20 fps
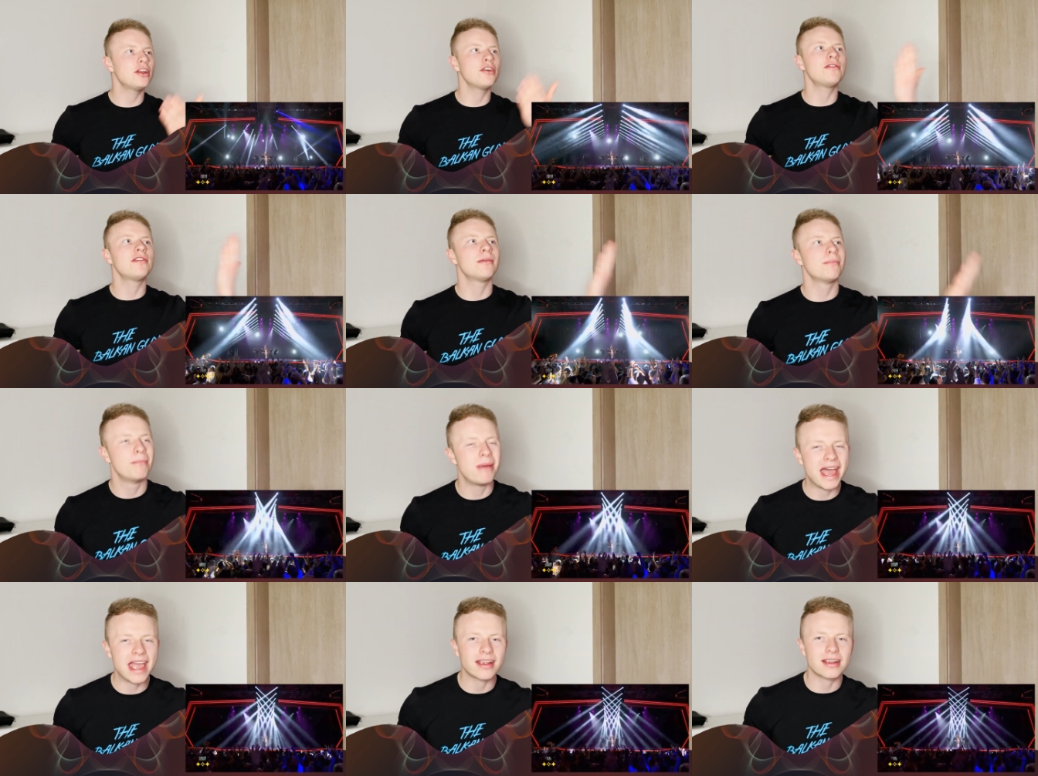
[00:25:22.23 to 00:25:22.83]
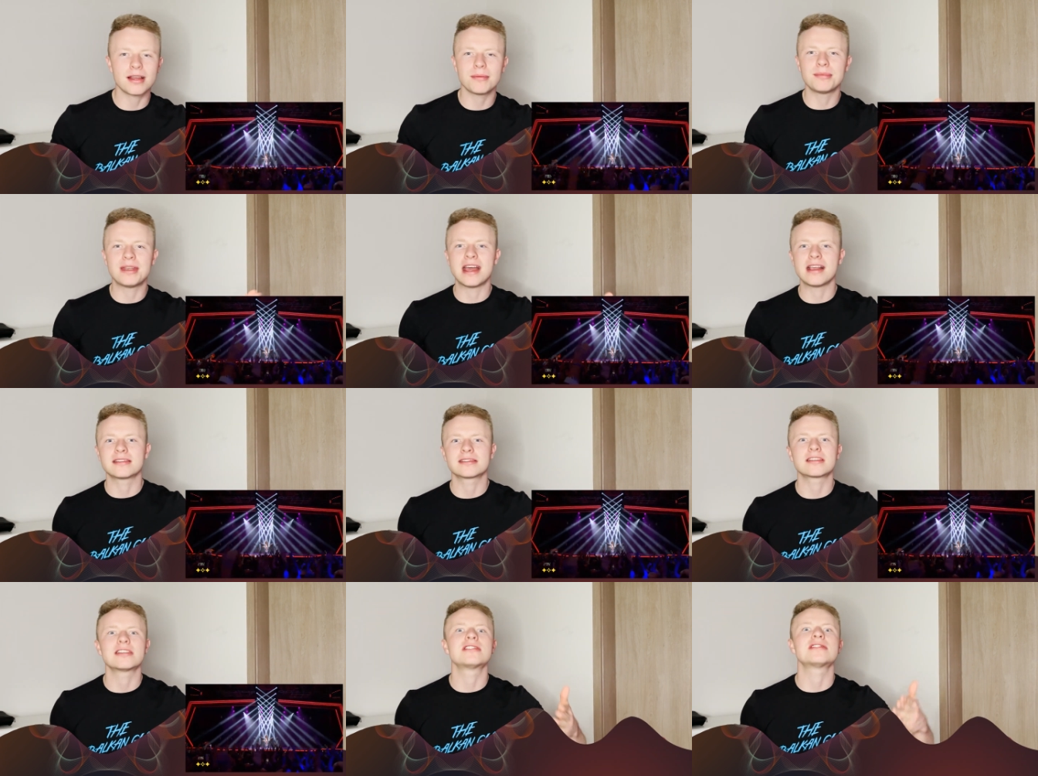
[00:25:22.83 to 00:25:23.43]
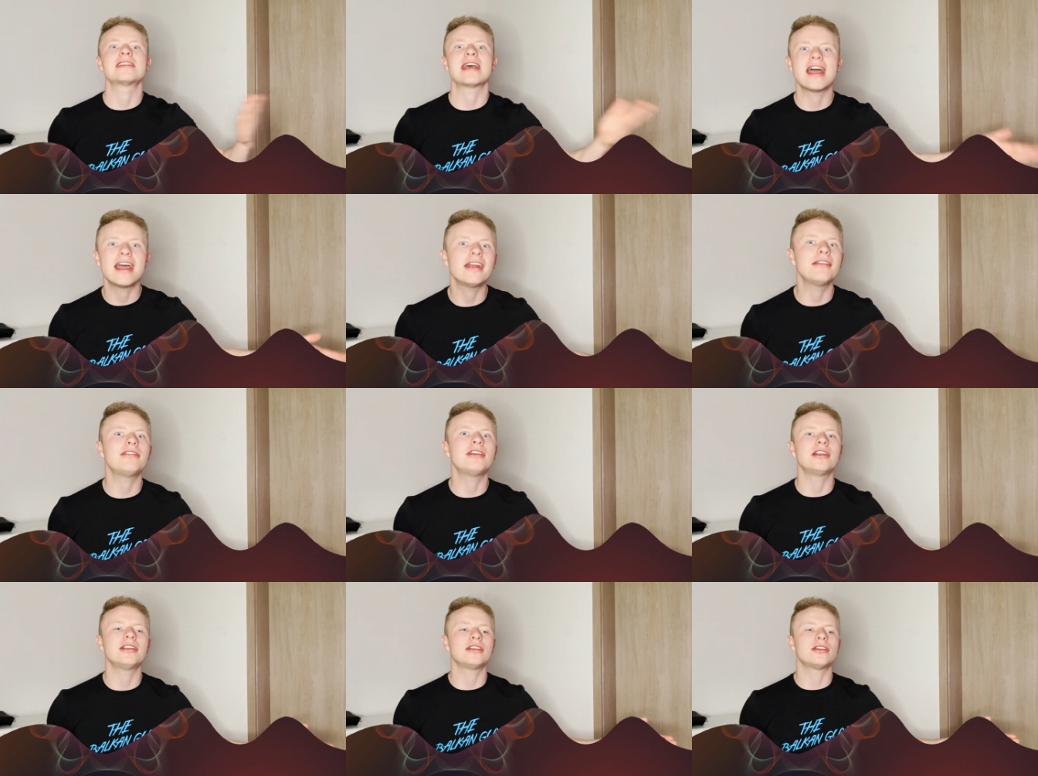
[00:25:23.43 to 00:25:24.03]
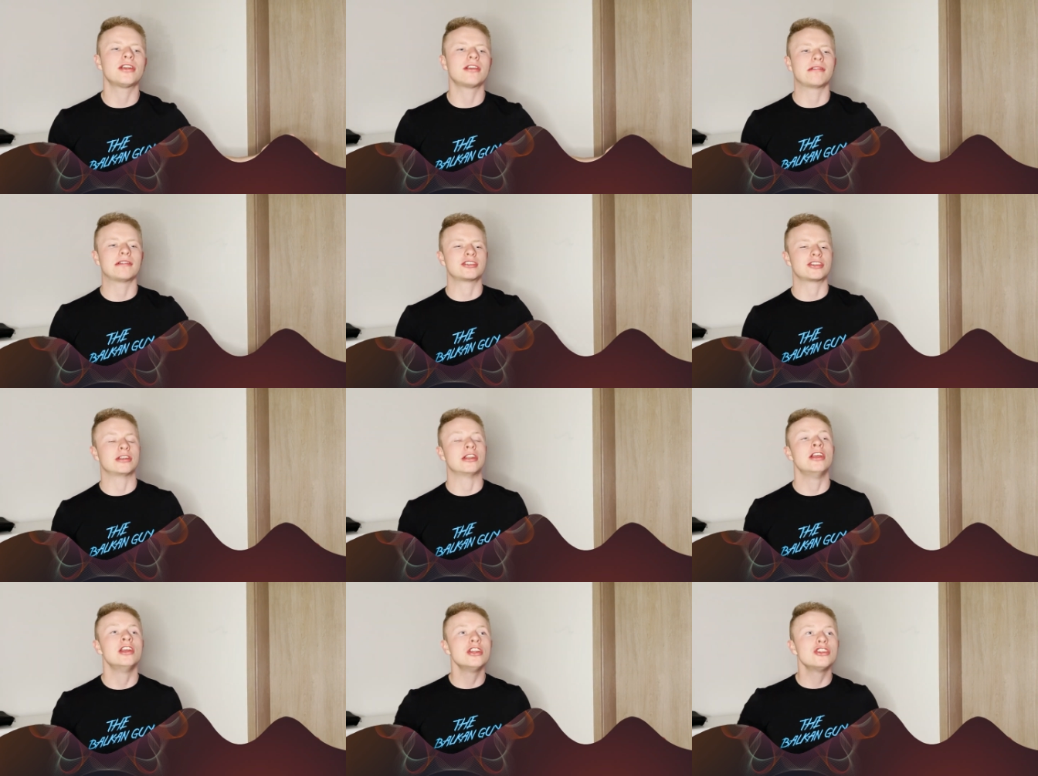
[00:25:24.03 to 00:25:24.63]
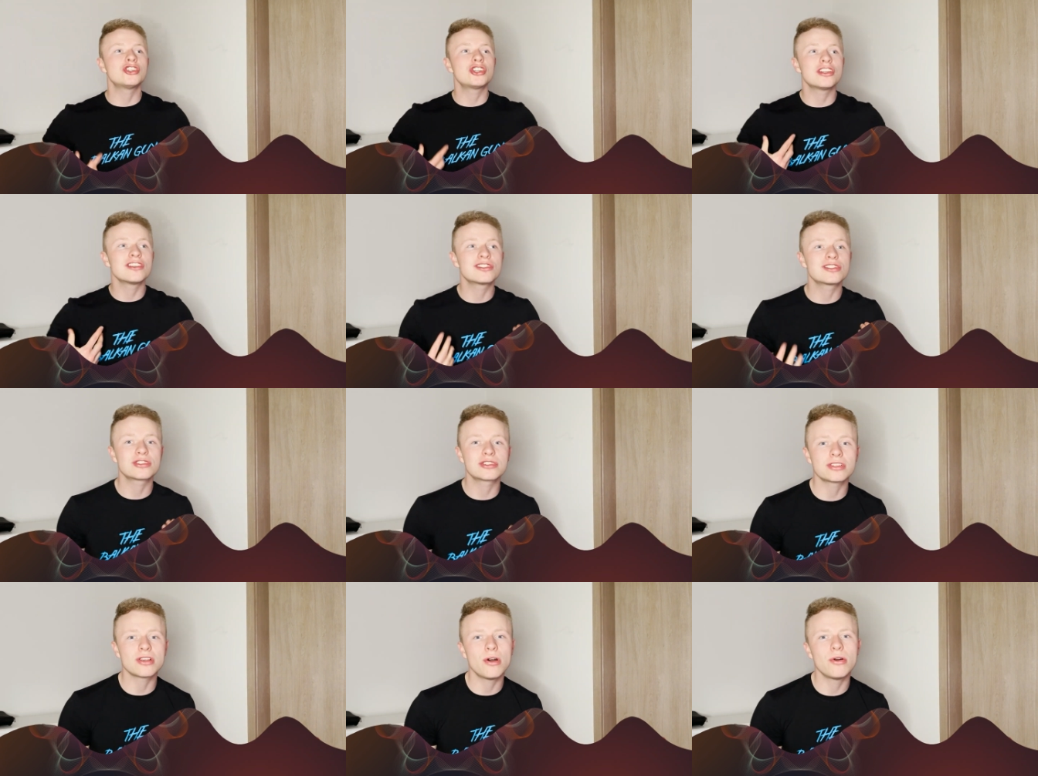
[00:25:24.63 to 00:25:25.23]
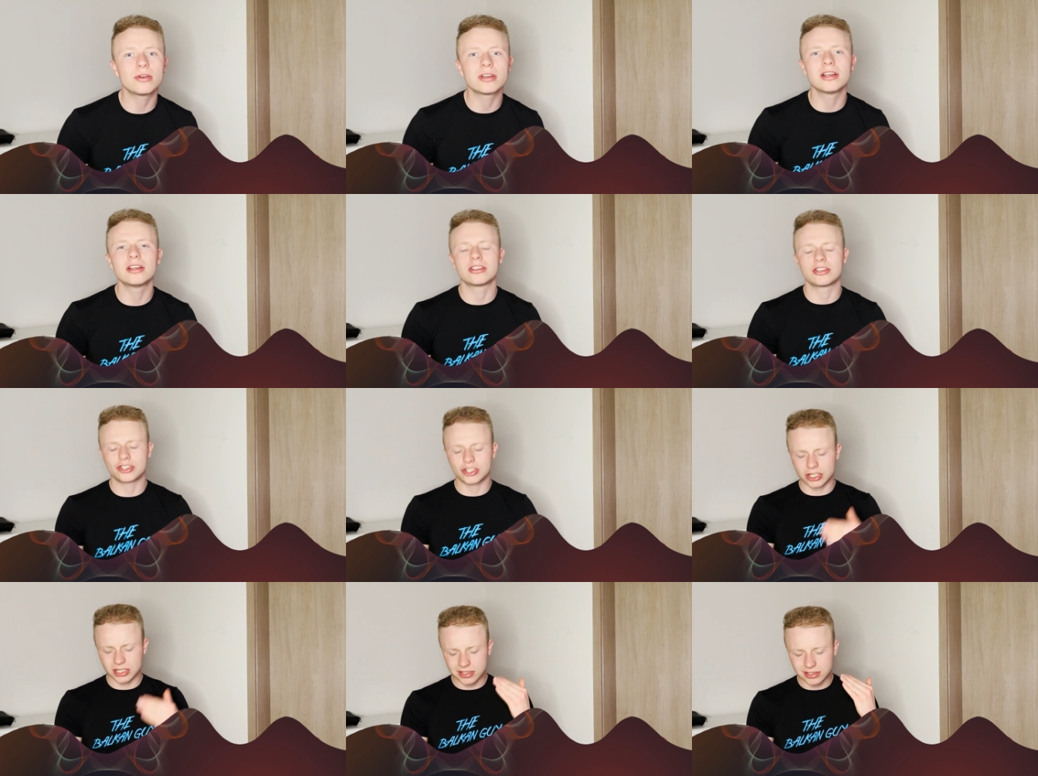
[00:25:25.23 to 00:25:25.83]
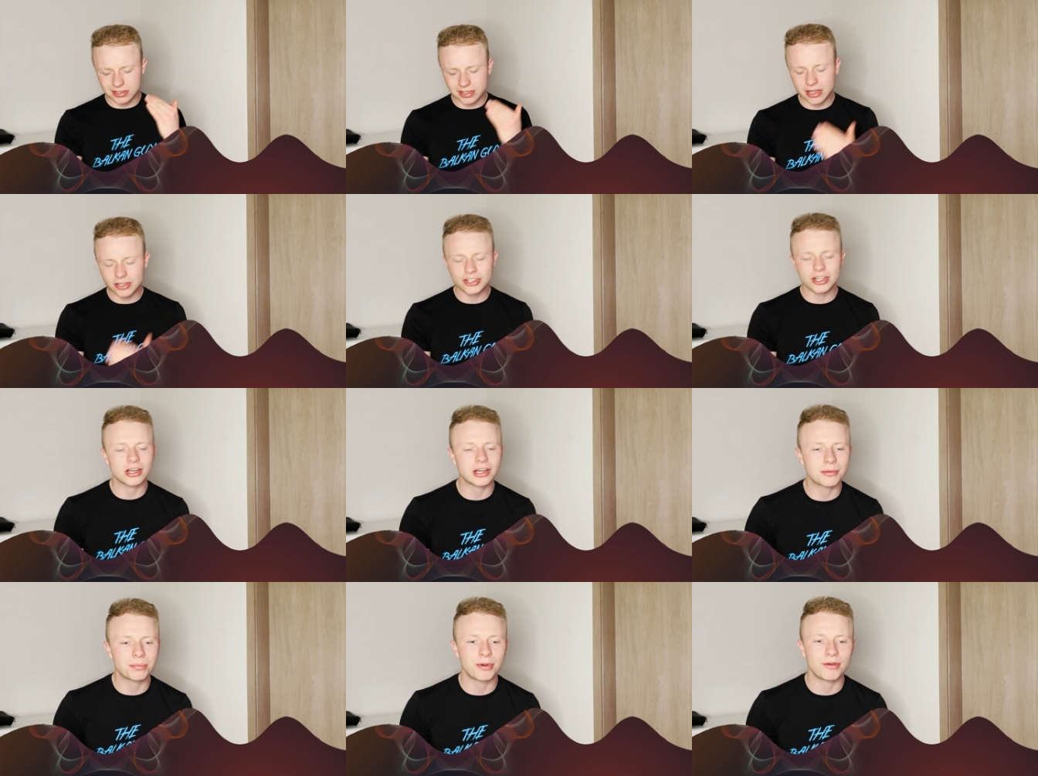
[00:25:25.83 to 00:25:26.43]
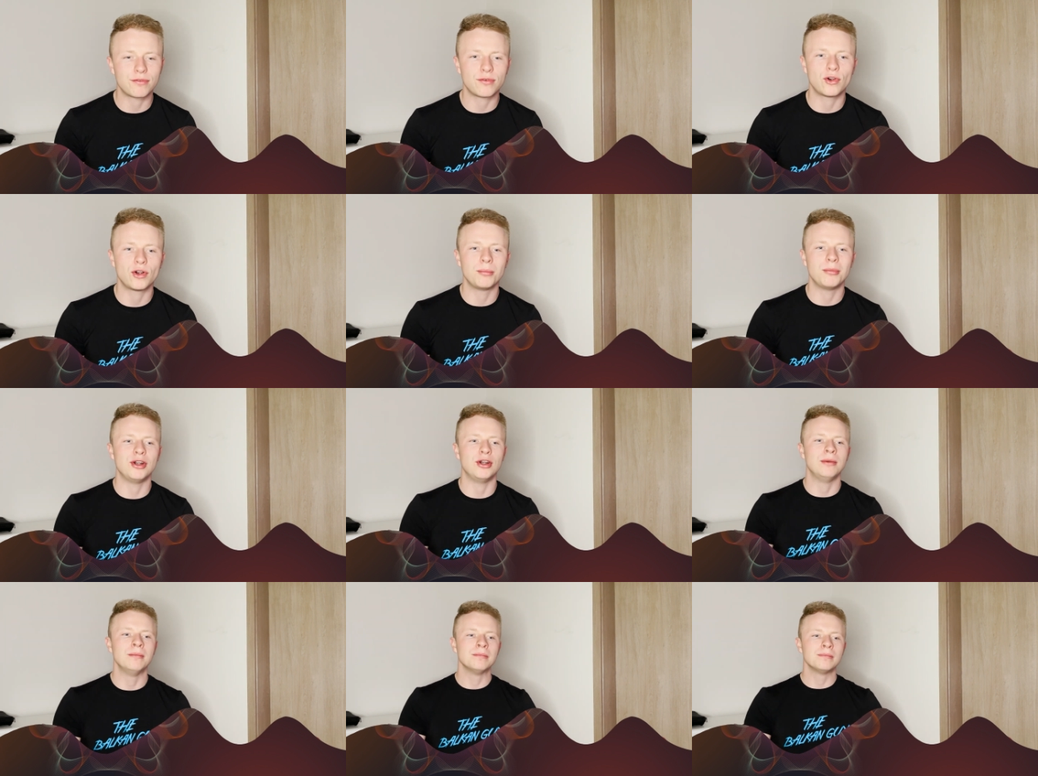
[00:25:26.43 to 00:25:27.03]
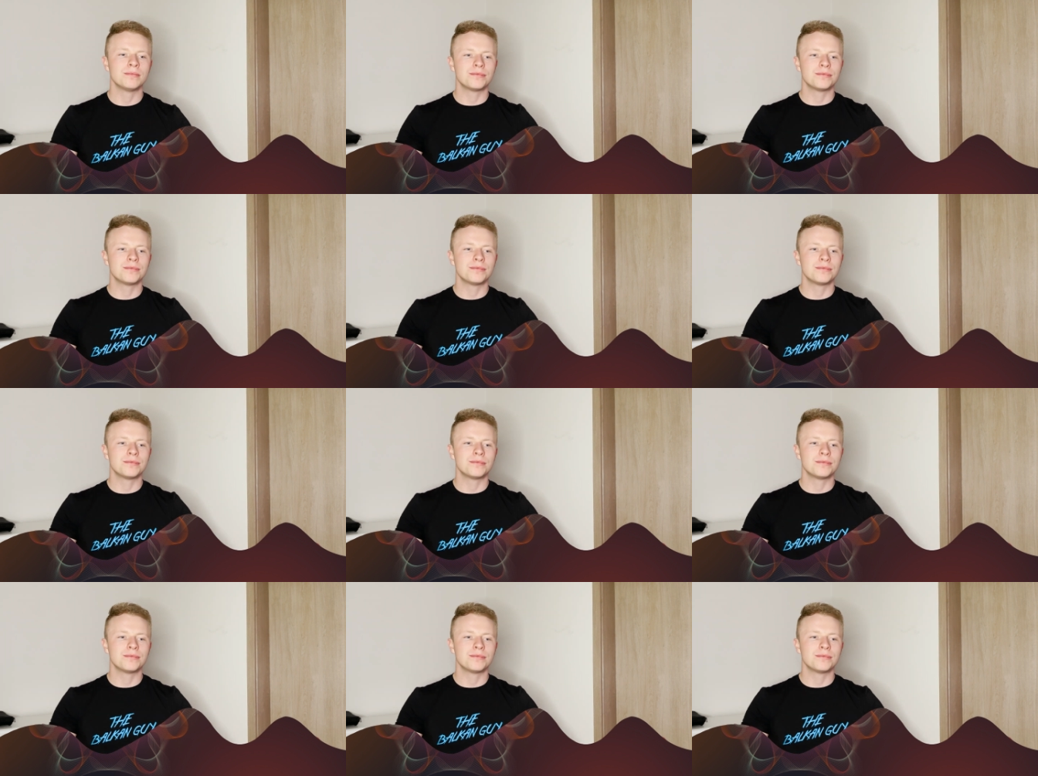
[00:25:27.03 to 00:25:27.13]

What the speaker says: of the backup dancers ever in Eurovision. She's so good, she's such a good performer.